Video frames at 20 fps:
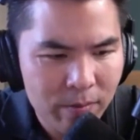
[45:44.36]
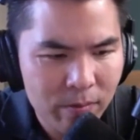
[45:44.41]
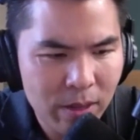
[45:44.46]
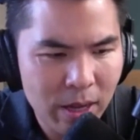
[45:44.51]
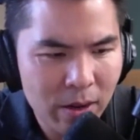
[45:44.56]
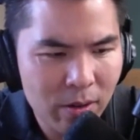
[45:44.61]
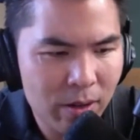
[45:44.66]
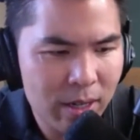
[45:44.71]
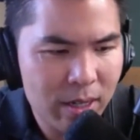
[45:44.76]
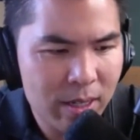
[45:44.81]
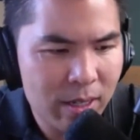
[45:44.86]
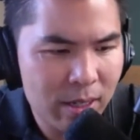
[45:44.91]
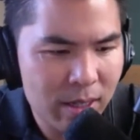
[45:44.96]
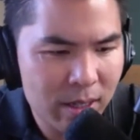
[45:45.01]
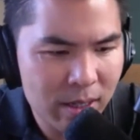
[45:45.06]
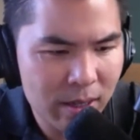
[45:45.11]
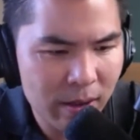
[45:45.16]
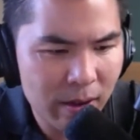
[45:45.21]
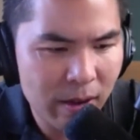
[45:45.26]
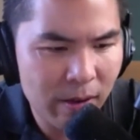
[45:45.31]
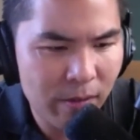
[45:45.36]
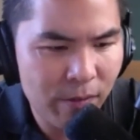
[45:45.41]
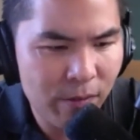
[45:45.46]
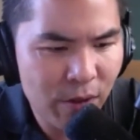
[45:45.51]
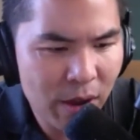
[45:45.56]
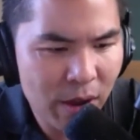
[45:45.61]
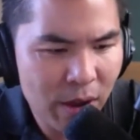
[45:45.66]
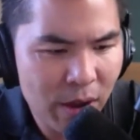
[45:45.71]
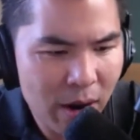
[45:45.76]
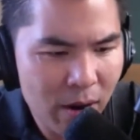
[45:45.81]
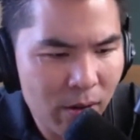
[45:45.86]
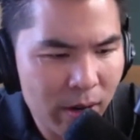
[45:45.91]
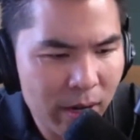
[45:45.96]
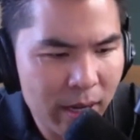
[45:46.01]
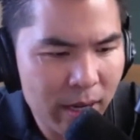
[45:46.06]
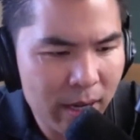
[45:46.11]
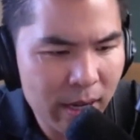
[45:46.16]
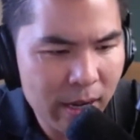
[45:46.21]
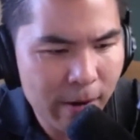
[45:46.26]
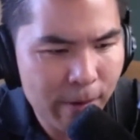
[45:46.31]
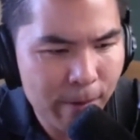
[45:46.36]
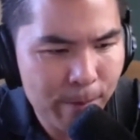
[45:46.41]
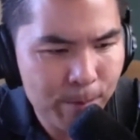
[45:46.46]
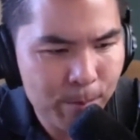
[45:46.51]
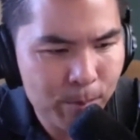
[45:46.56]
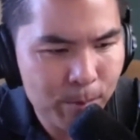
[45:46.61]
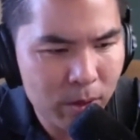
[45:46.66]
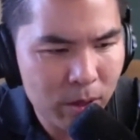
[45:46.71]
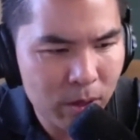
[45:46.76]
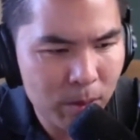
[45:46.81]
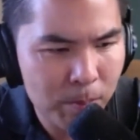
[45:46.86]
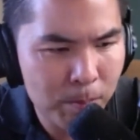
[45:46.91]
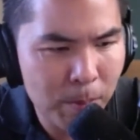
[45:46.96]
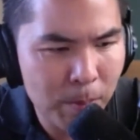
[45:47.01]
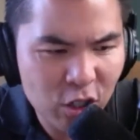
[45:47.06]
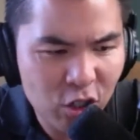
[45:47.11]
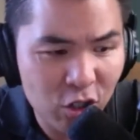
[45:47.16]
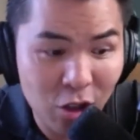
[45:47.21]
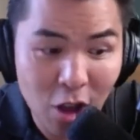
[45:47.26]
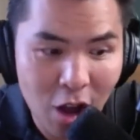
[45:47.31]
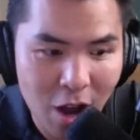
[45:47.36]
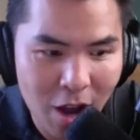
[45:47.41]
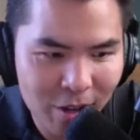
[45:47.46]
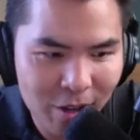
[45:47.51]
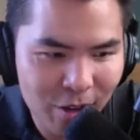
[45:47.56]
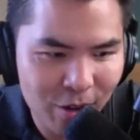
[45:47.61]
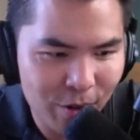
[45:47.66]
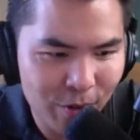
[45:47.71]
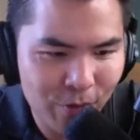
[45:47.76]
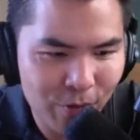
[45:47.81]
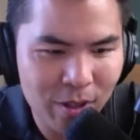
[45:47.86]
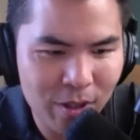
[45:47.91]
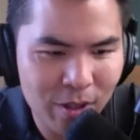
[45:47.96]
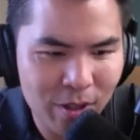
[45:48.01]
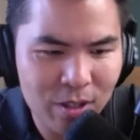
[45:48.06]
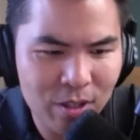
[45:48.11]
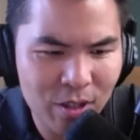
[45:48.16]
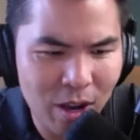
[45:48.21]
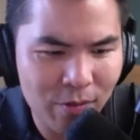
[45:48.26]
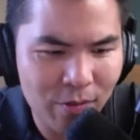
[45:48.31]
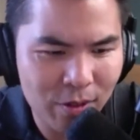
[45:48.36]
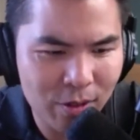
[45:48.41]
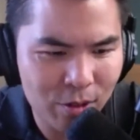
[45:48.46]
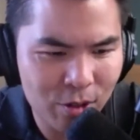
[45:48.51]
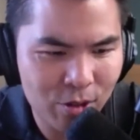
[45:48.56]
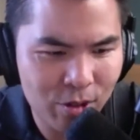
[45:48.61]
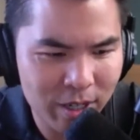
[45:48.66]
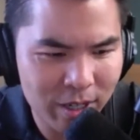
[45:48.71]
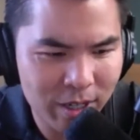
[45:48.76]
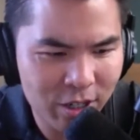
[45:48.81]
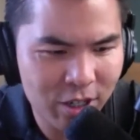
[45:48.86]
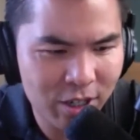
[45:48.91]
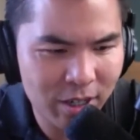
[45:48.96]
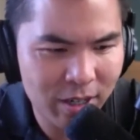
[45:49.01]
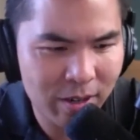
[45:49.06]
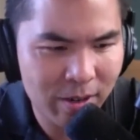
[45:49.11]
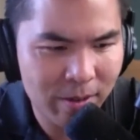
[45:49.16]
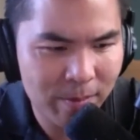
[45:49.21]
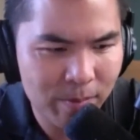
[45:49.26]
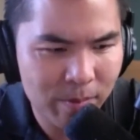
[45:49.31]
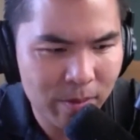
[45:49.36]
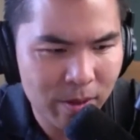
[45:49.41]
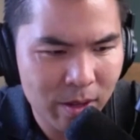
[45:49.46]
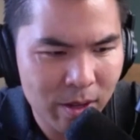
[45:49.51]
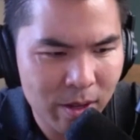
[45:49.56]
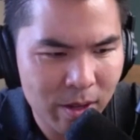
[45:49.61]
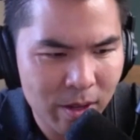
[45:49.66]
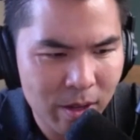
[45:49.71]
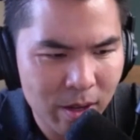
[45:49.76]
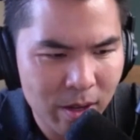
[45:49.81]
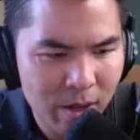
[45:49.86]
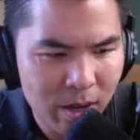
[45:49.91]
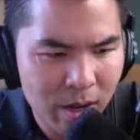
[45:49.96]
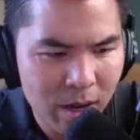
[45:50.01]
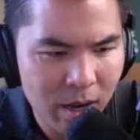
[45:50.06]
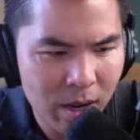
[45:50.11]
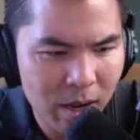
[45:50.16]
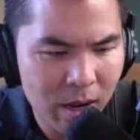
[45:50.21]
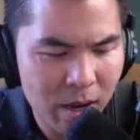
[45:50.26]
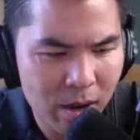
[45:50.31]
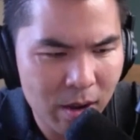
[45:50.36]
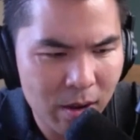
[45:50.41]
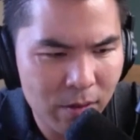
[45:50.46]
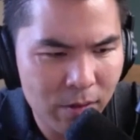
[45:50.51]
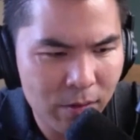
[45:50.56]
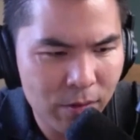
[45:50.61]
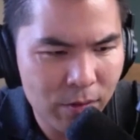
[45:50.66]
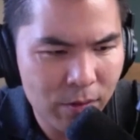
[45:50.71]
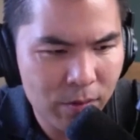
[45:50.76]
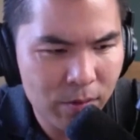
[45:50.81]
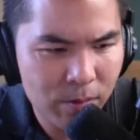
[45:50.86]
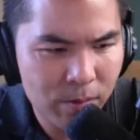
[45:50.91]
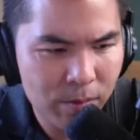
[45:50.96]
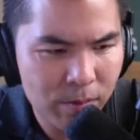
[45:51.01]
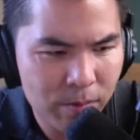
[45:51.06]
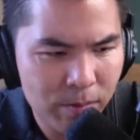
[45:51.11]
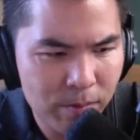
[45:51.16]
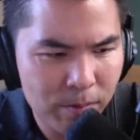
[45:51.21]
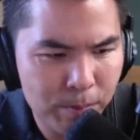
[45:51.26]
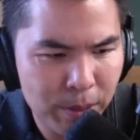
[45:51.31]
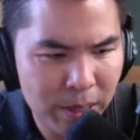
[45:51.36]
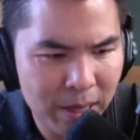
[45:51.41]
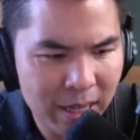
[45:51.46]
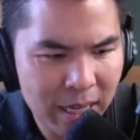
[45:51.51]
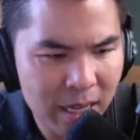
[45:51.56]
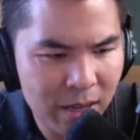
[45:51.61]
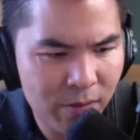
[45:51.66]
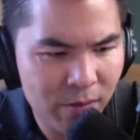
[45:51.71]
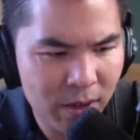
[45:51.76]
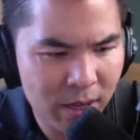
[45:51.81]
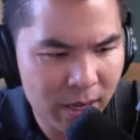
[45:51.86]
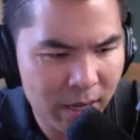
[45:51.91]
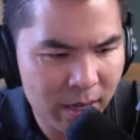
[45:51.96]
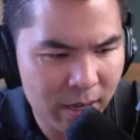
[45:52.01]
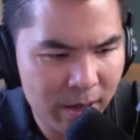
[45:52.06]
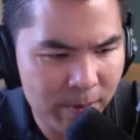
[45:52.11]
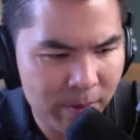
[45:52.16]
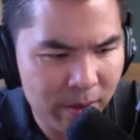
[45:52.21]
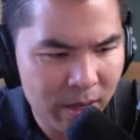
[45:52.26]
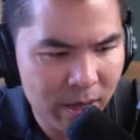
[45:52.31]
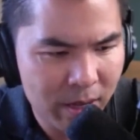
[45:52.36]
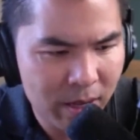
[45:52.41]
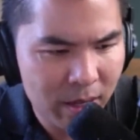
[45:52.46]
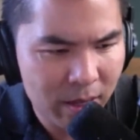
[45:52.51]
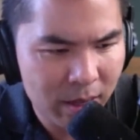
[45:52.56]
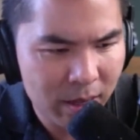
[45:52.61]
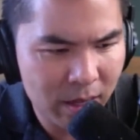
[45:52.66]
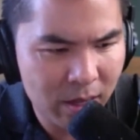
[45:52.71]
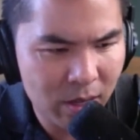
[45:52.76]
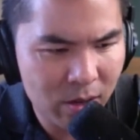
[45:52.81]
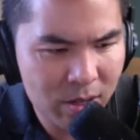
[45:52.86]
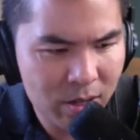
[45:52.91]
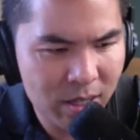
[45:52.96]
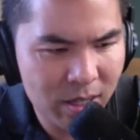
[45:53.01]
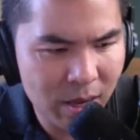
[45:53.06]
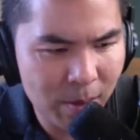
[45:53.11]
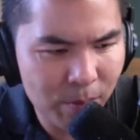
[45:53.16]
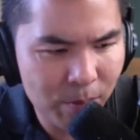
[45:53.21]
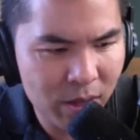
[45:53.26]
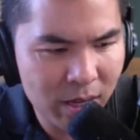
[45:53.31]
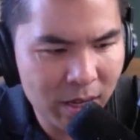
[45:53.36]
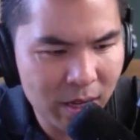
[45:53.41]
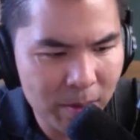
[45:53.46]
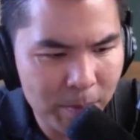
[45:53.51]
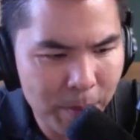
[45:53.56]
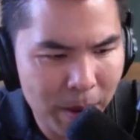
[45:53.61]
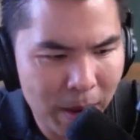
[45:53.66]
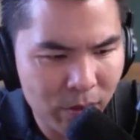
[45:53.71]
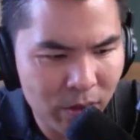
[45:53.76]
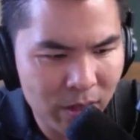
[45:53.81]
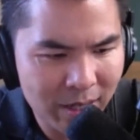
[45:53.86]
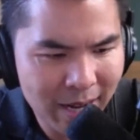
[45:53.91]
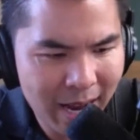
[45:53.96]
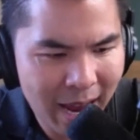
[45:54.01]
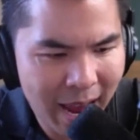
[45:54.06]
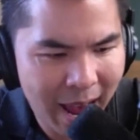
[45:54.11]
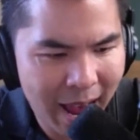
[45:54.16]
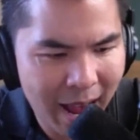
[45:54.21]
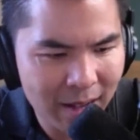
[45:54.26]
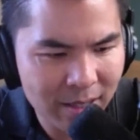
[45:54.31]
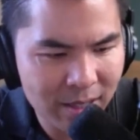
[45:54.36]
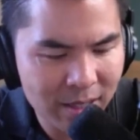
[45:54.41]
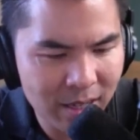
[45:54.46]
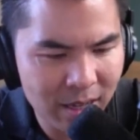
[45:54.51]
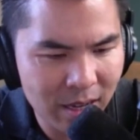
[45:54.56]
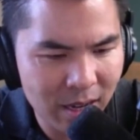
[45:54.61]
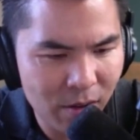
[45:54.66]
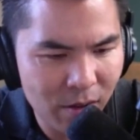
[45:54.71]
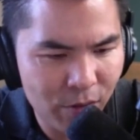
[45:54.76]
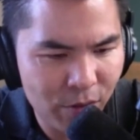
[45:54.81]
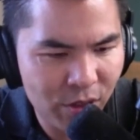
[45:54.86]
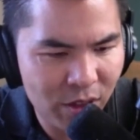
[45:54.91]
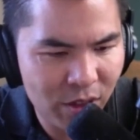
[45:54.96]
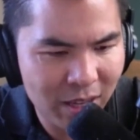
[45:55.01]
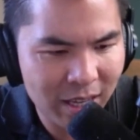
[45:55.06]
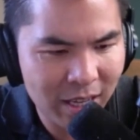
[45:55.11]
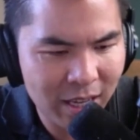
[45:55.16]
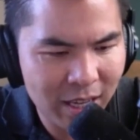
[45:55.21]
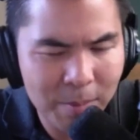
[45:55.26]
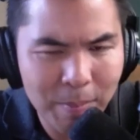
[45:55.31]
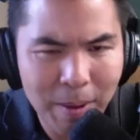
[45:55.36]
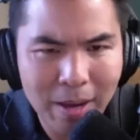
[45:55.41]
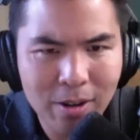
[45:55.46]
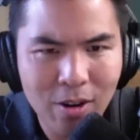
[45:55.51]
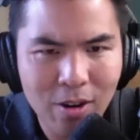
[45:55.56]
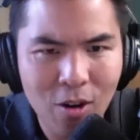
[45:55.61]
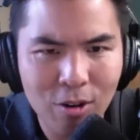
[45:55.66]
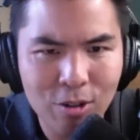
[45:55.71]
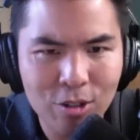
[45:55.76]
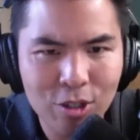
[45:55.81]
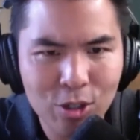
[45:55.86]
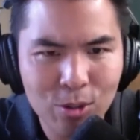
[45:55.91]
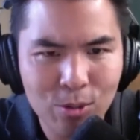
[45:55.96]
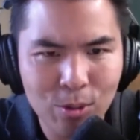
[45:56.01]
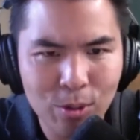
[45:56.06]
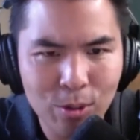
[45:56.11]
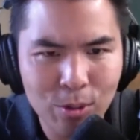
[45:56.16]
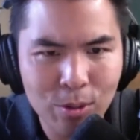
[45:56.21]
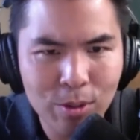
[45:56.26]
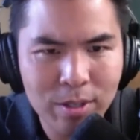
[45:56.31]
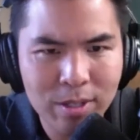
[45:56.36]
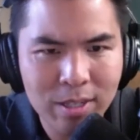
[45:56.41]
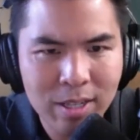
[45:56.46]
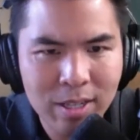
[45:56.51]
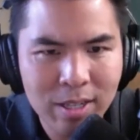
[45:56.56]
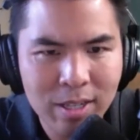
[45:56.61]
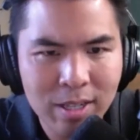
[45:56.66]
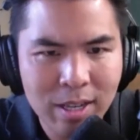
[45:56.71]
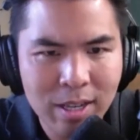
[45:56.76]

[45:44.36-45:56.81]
there is a very much longer philosophical tradition of believing that there's something about the task of thinking about hard truths